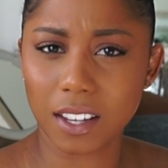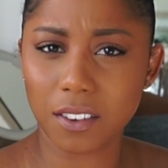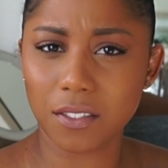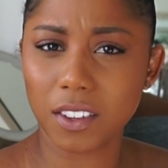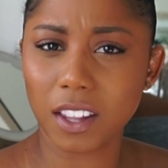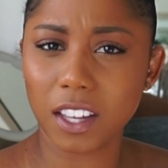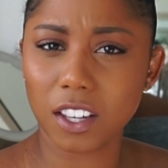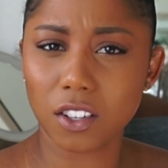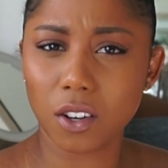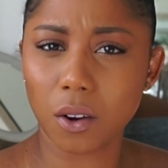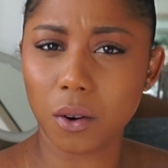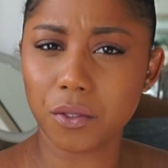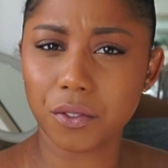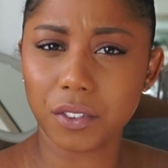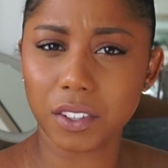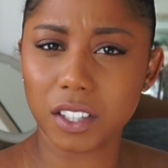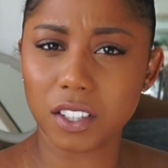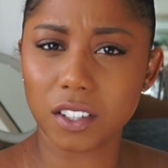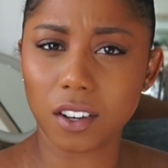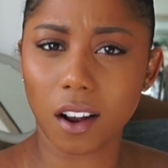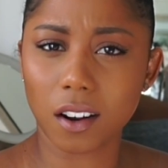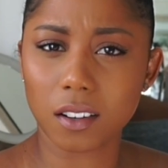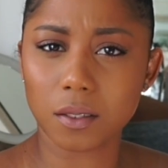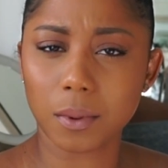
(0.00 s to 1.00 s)
I feel like no one
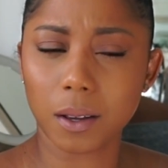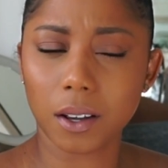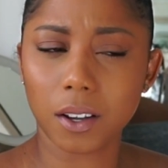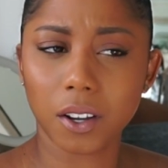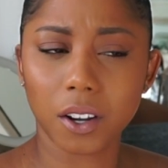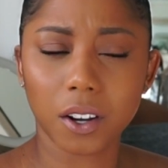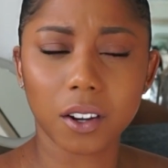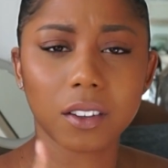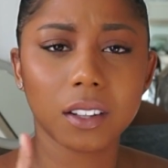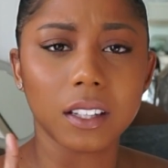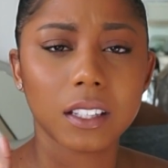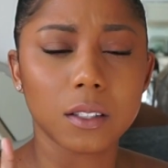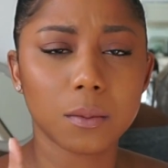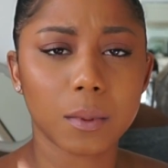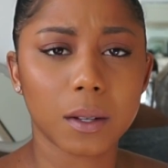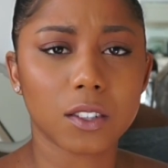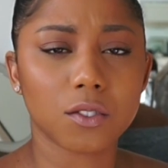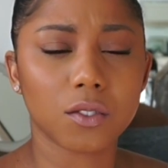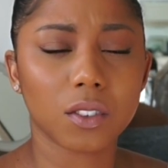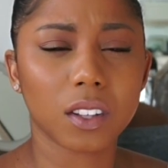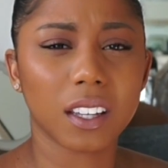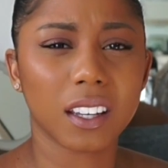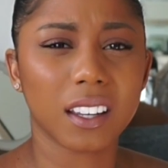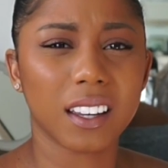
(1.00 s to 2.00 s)
really talks about Kirkland's, but
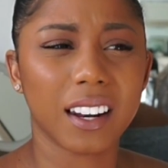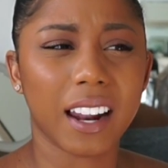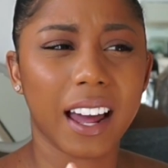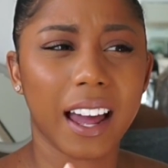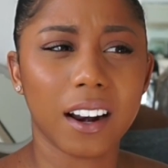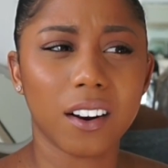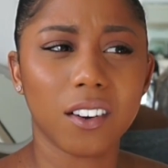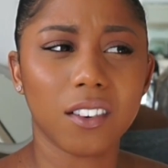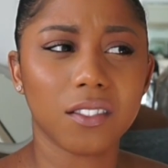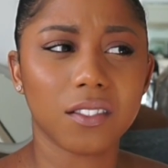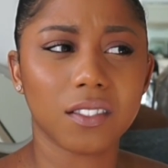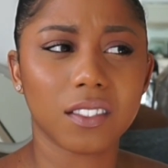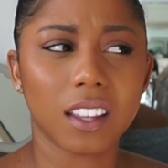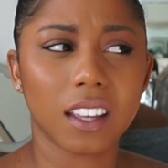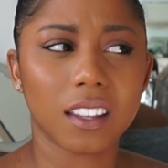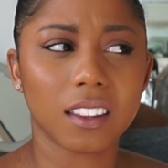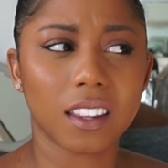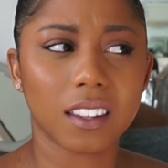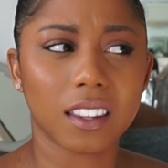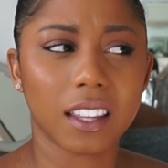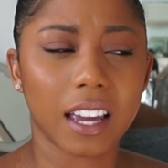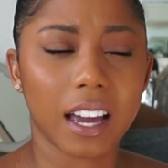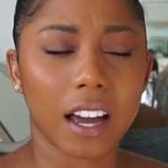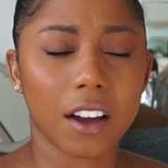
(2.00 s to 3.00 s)
it's really good. I don't think
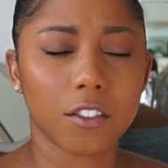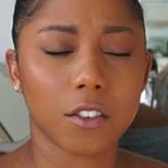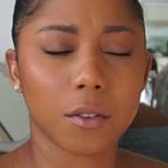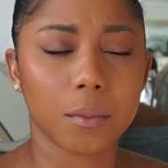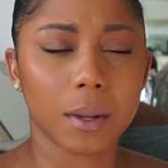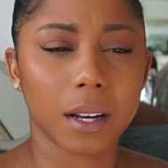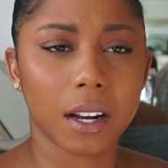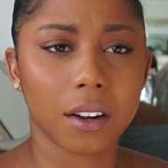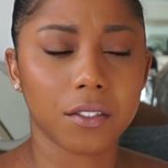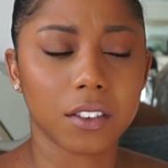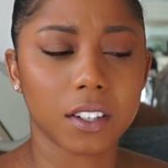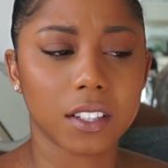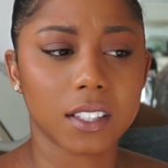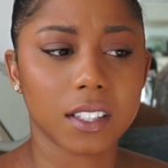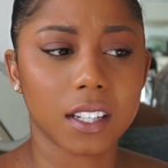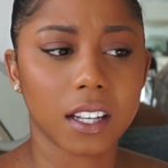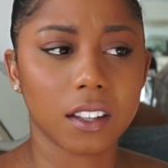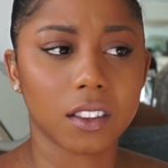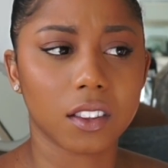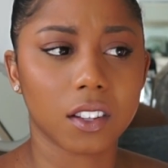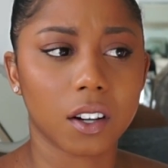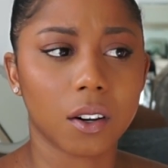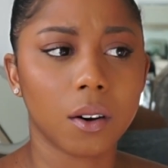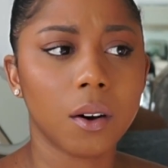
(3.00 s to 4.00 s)
that they have them in every
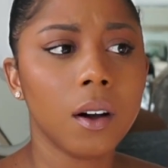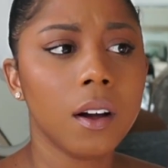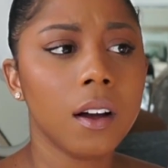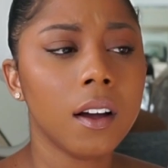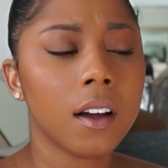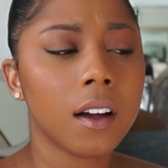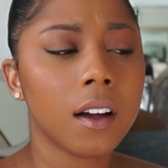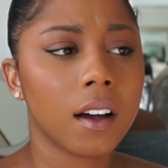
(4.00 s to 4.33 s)
state though.